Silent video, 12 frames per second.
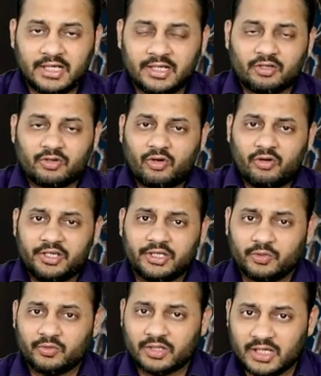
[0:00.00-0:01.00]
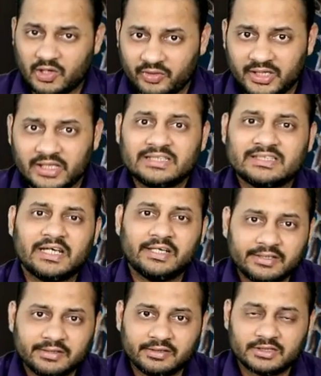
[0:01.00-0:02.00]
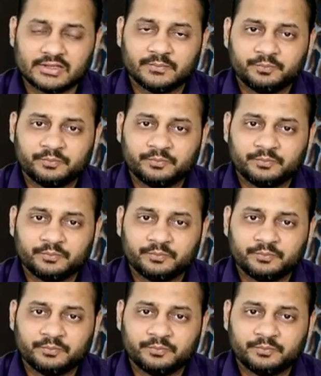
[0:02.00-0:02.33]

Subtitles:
and according to accounting standards,